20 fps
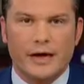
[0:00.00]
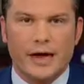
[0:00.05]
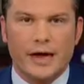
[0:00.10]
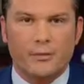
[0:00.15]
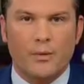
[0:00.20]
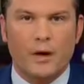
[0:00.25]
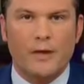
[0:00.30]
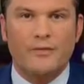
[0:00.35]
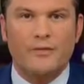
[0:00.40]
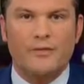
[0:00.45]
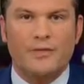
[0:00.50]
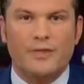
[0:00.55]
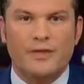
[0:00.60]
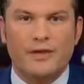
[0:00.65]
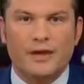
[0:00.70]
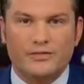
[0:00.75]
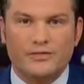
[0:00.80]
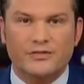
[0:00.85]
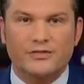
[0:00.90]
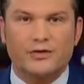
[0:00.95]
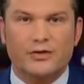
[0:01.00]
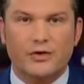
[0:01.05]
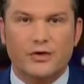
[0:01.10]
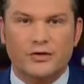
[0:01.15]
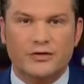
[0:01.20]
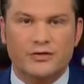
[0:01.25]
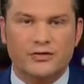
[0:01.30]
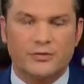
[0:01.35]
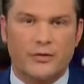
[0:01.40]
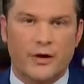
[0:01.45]
and whether this
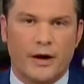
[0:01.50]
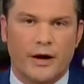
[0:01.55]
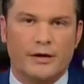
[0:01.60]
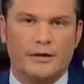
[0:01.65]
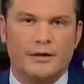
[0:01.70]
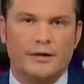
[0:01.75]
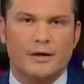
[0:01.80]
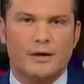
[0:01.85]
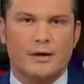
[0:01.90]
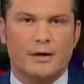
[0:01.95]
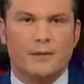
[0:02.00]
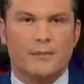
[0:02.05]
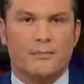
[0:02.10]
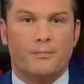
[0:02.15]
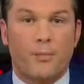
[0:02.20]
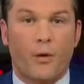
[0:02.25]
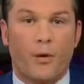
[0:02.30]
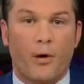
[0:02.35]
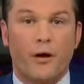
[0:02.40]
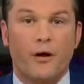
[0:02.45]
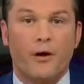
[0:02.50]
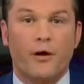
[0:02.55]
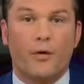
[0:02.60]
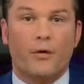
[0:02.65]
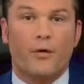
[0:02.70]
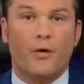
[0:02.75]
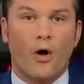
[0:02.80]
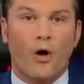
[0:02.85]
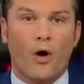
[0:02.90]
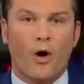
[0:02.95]
could discredit part
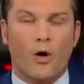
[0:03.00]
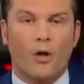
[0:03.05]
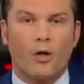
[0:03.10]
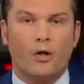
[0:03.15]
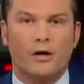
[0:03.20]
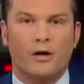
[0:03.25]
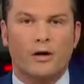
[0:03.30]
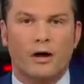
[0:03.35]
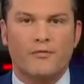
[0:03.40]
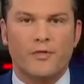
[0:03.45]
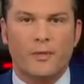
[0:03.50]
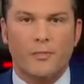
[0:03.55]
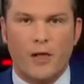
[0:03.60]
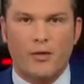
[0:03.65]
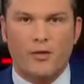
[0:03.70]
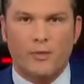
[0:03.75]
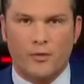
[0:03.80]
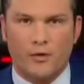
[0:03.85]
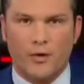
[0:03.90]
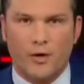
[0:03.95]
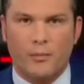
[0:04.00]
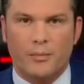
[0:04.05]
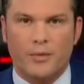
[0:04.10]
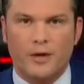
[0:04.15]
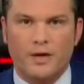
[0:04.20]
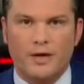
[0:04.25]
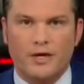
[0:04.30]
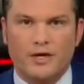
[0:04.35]
or all of the Mueller probe.